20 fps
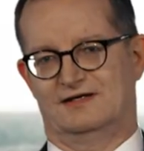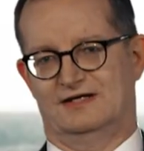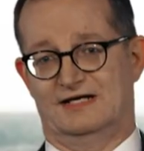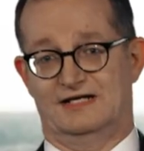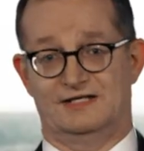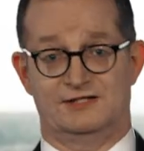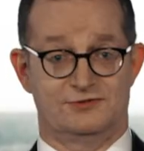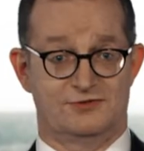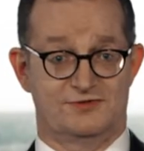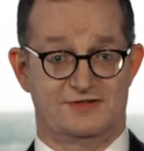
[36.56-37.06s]

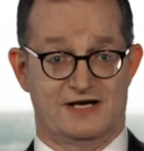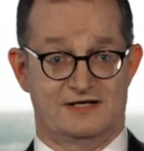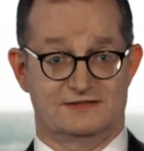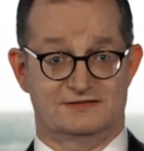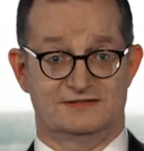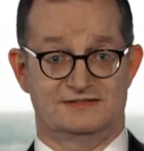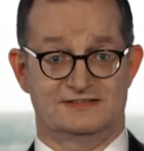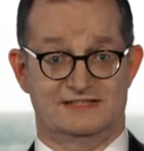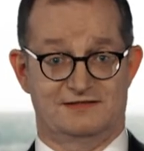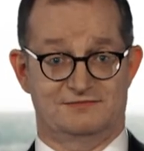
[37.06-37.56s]
In
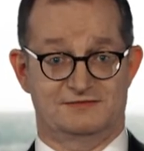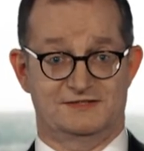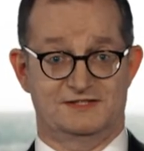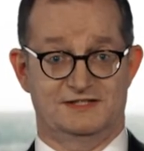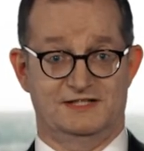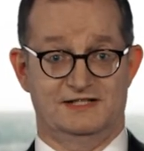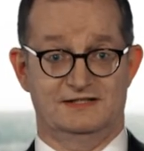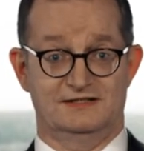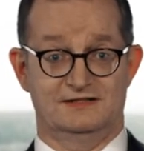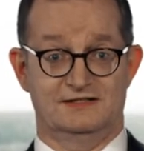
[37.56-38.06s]

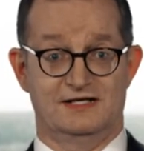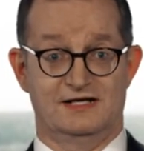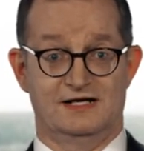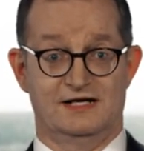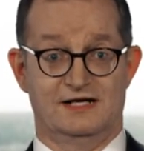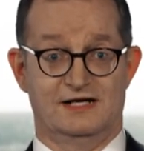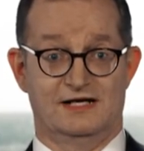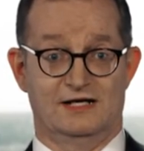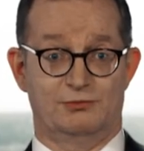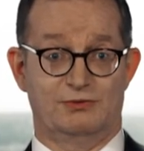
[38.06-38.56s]
2017,
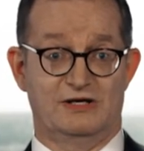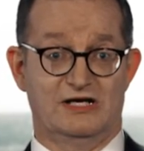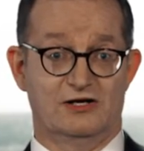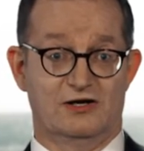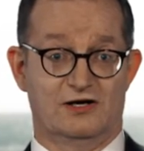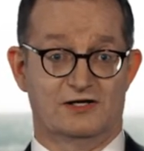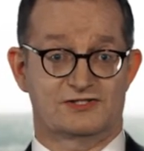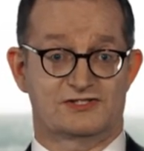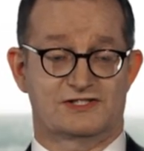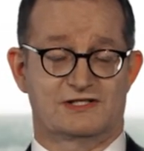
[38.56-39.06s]
we
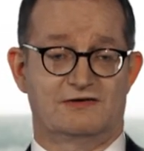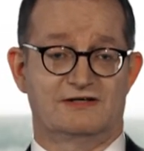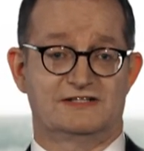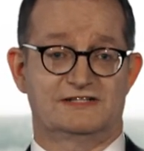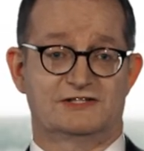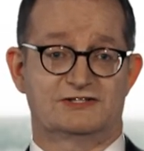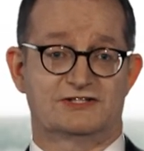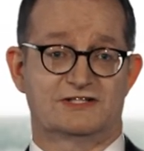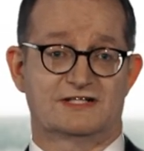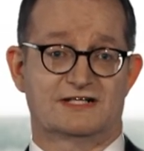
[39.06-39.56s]
launched our
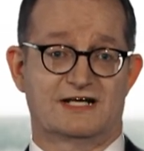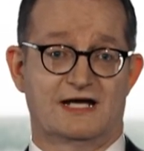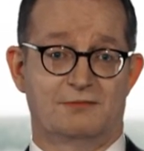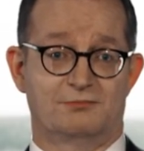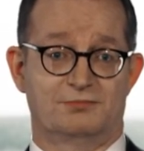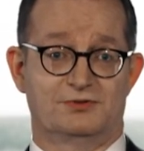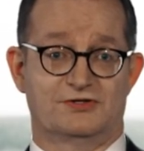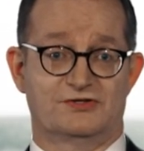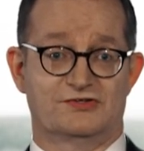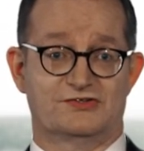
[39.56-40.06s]
digital
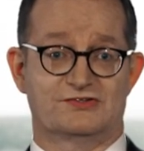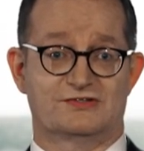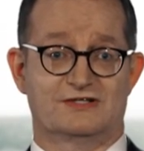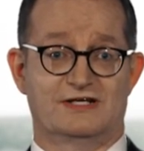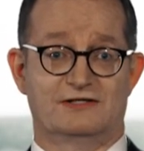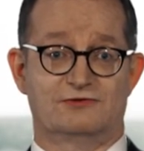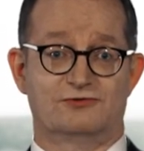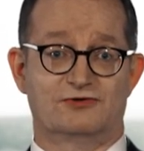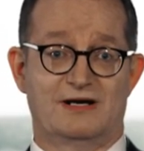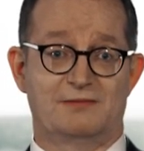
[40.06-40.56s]
campus
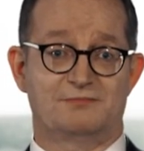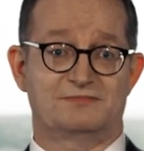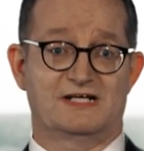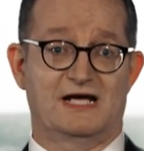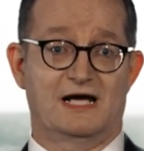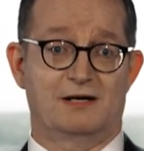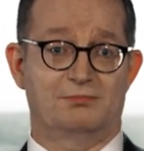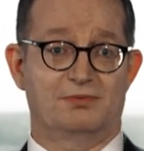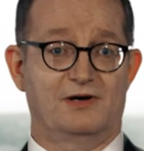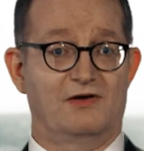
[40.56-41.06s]
and ramped
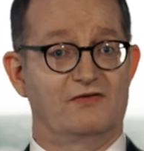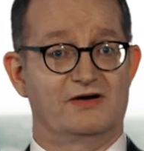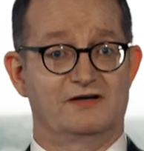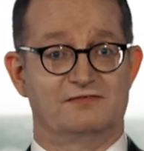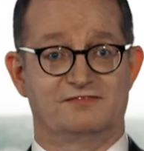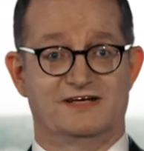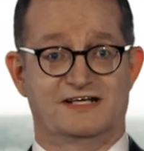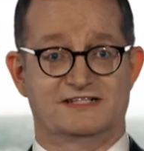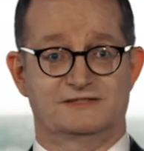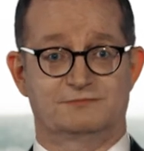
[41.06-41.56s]
up our
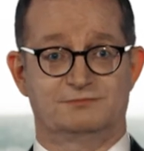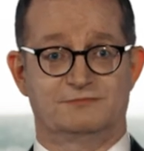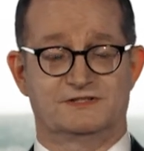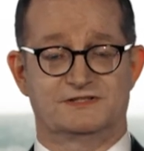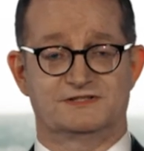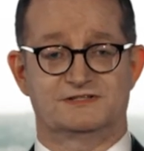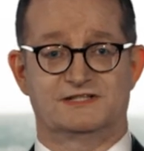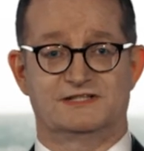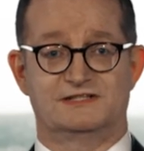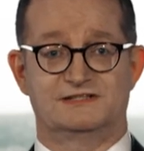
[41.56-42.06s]

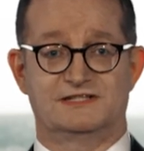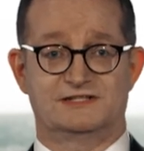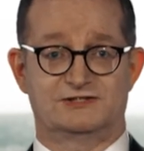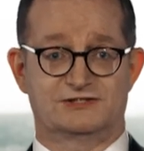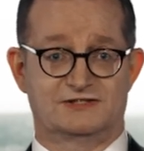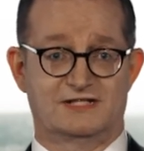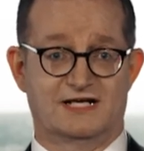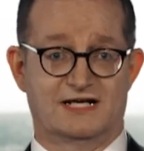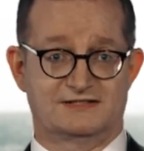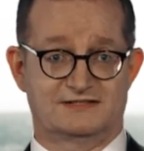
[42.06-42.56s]
investments in
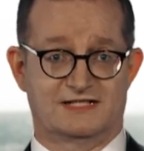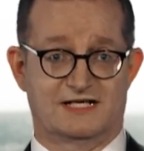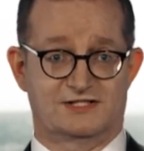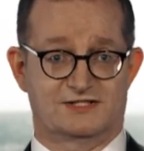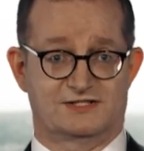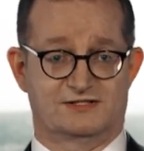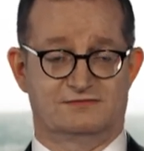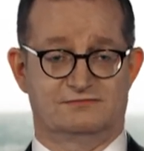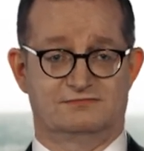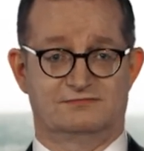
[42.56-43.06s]

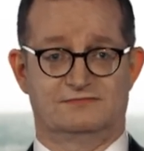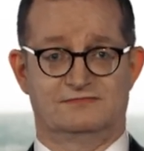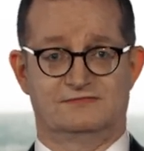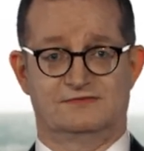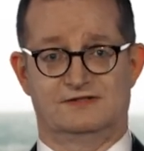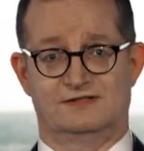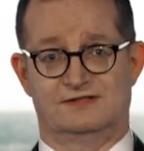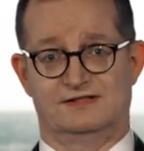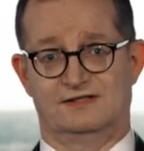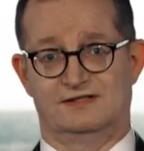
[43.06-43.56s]
digitalization.
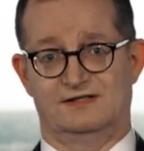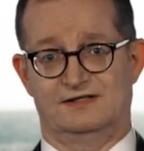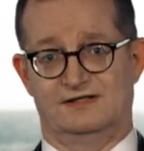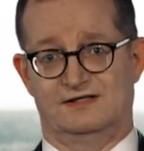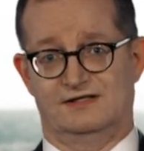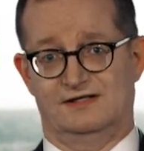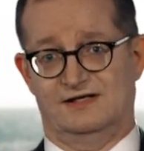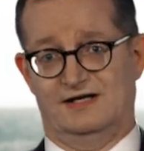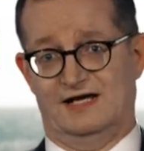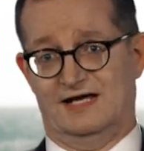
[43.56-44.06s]

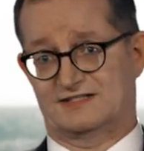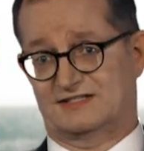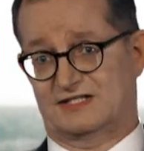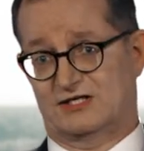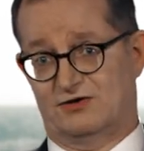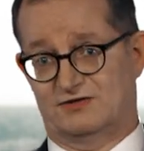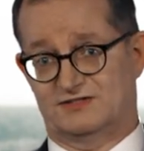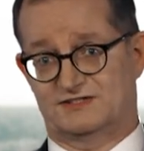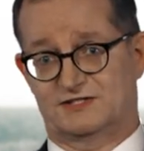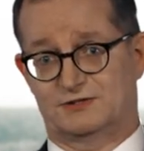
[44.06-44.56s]
As a
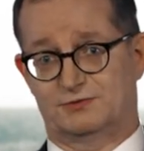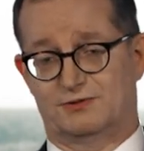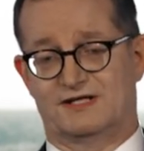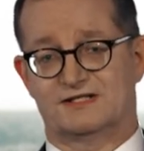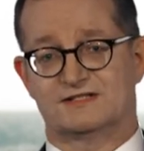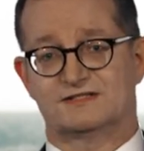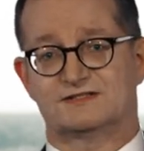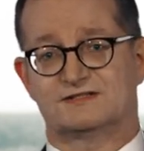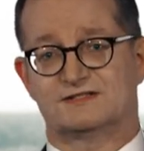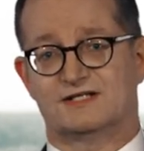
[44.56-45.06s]

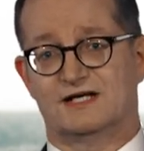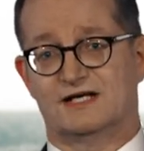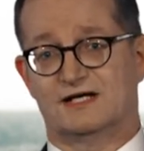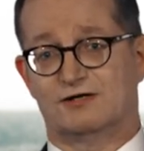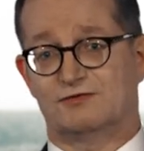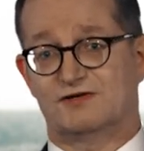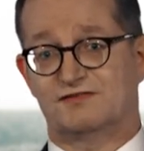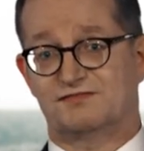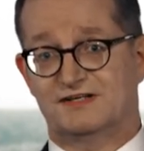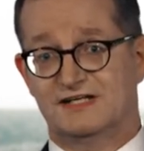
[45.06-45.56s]
consequence,
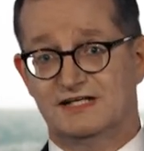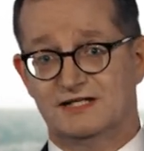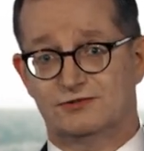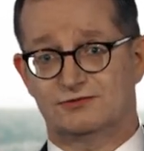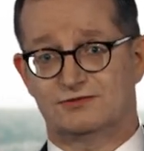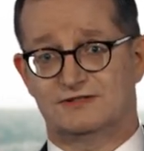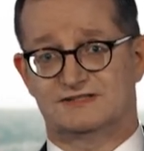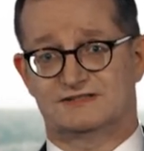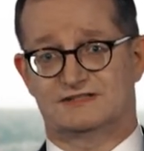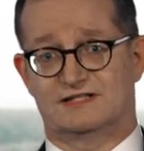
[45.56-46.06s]
we've
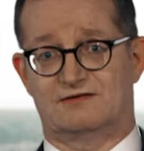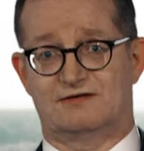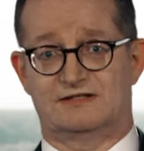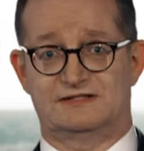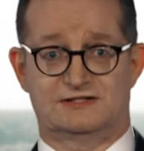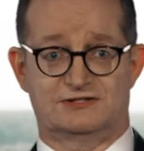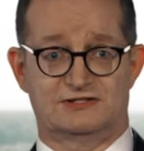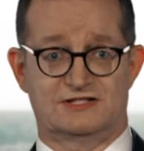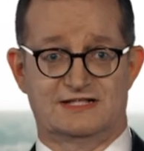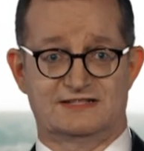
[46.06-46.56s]
increased our
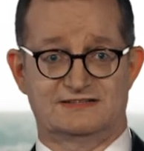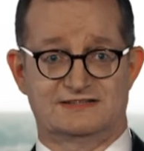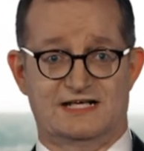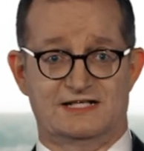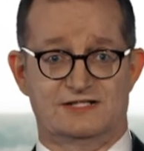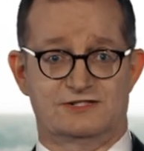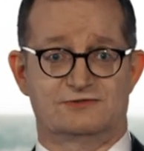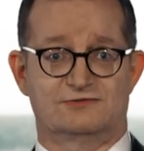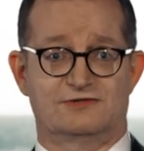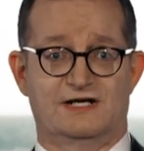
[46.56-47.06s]

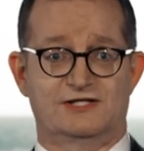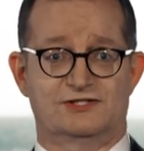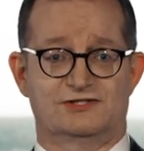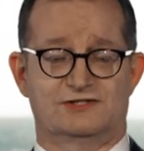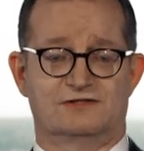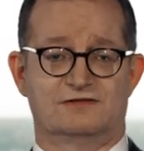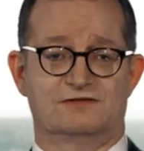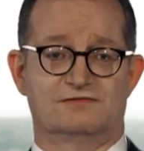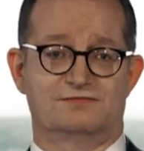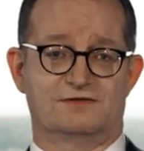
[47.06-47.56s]
digitalization
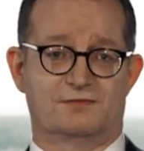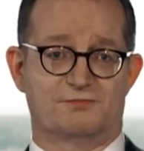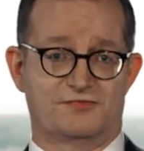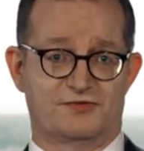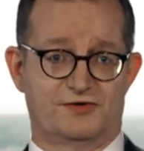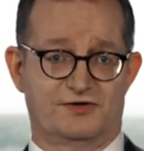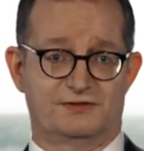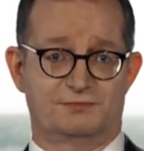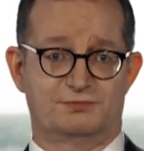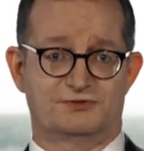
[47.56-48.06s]
ratio from
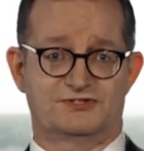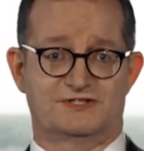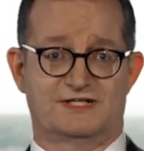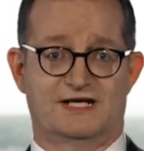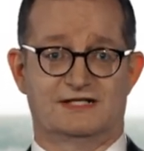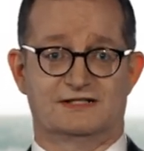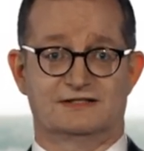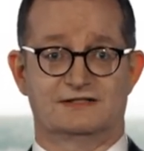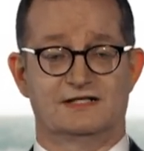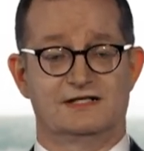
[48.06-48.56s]

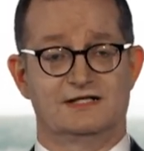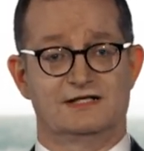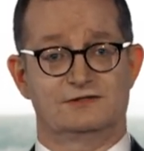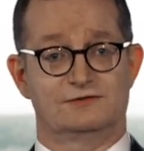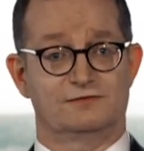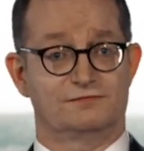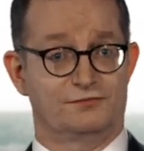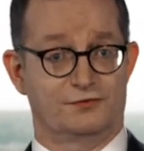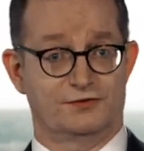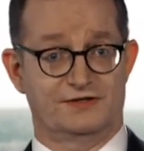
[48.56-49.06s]
30% to
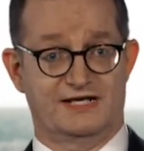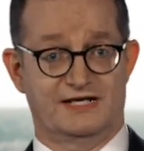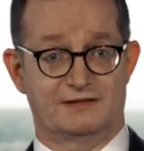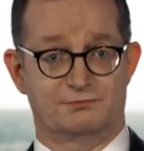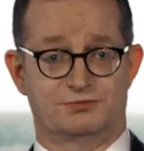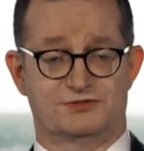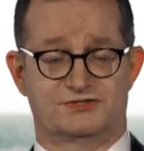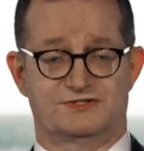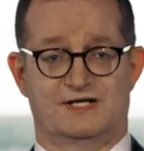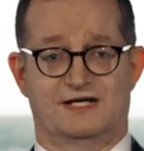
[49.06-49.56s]

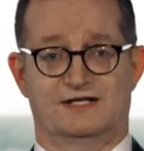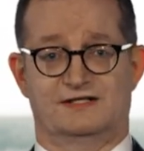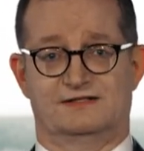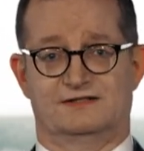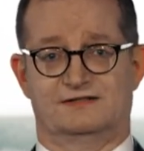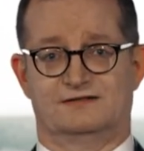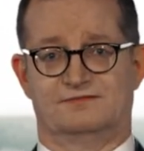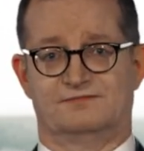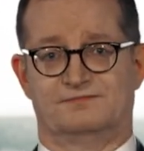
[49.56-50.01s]
48%.